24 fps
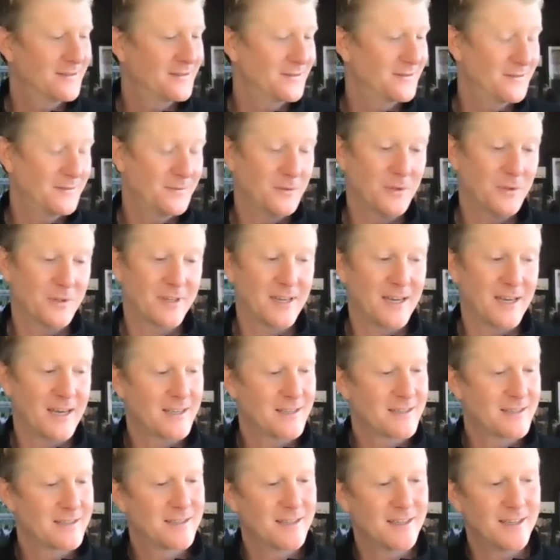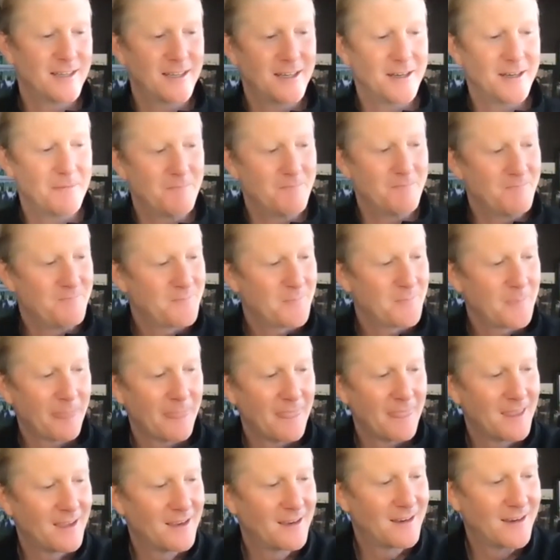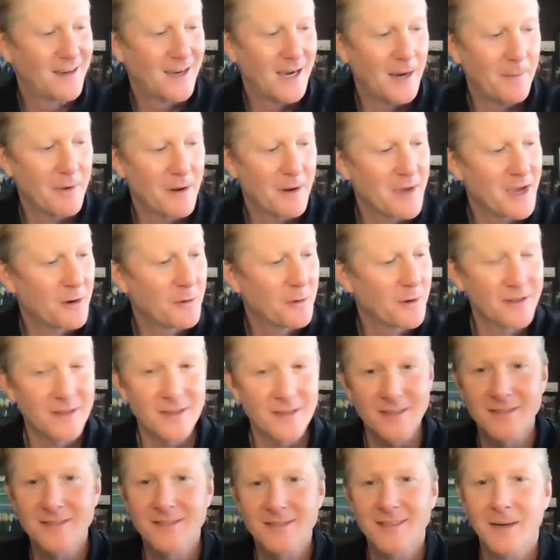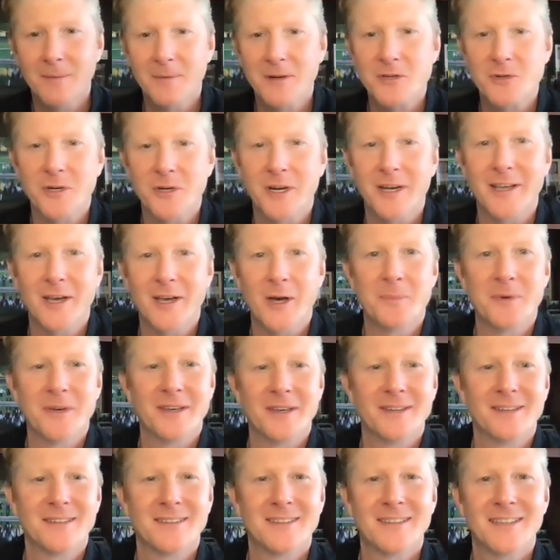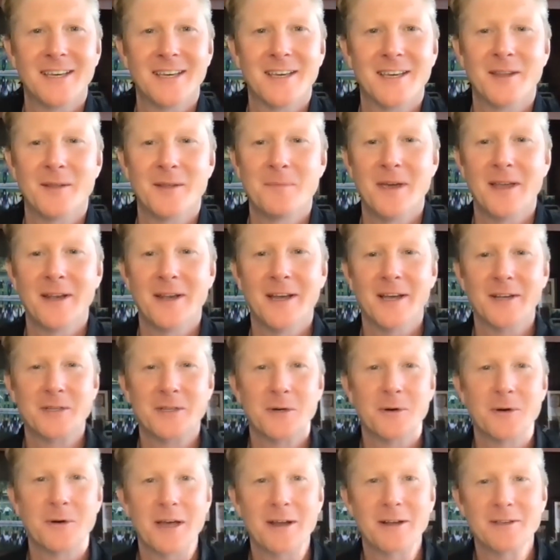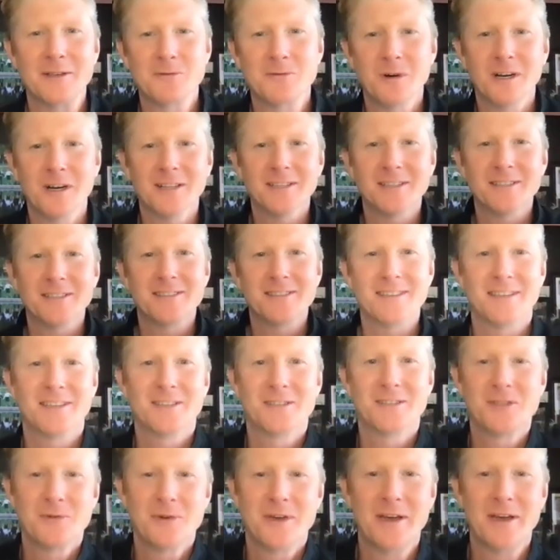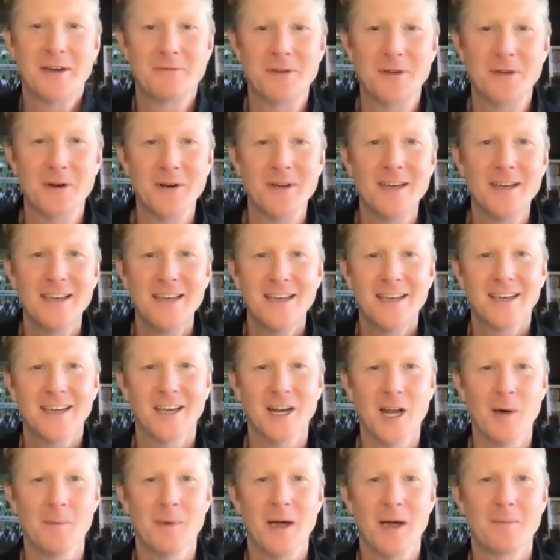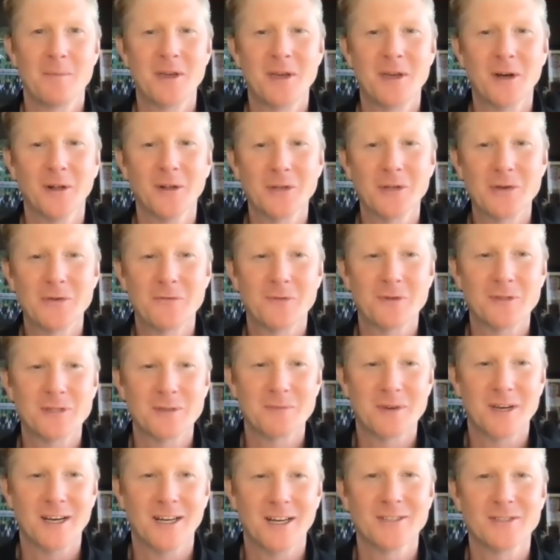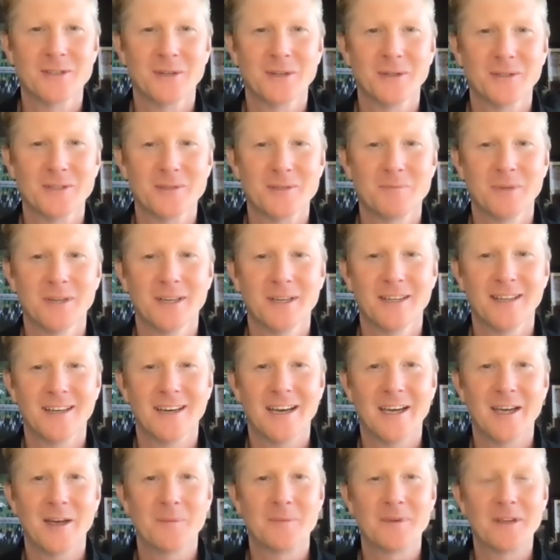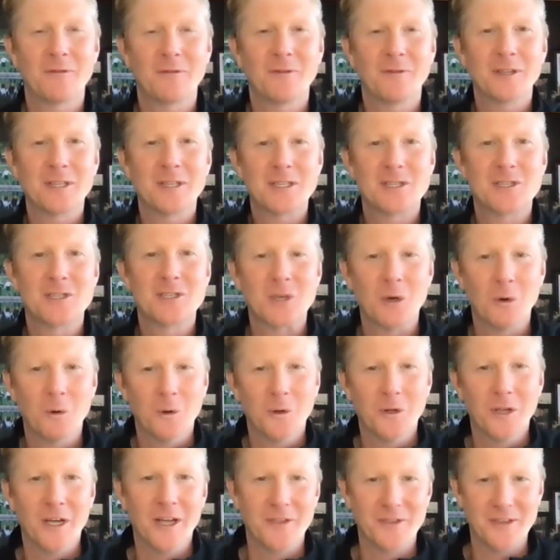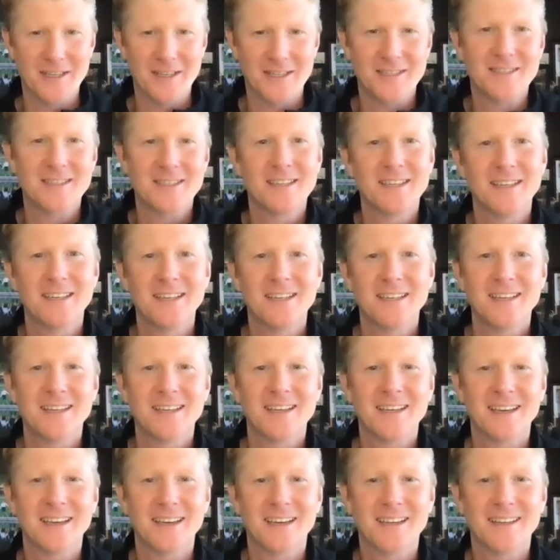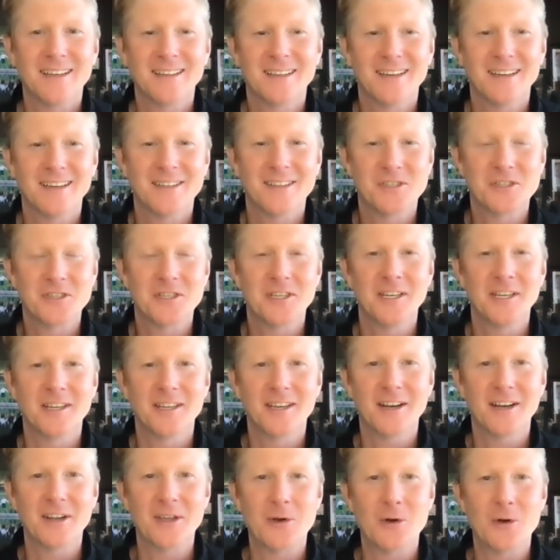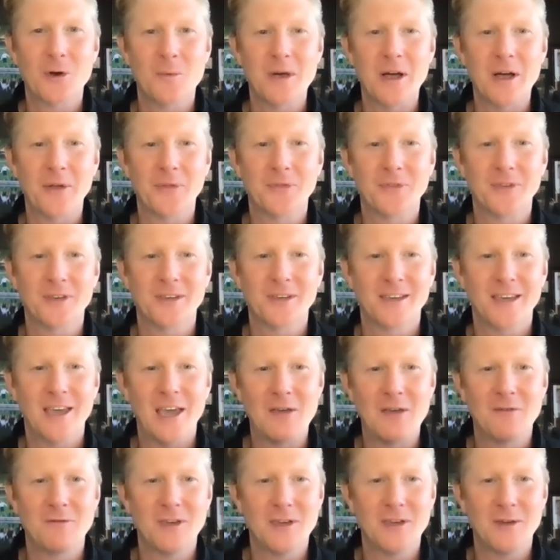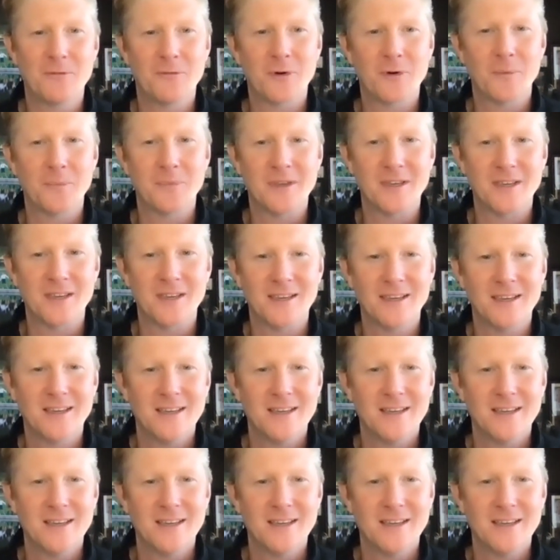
Well, guys, I'm going to make one of these. I'm going to try it out, Ben. It may not turn out as well as you have here, and I might be calling you for some consults, but I am definitely sold on this, and just needed to kind of hear about the AV from the,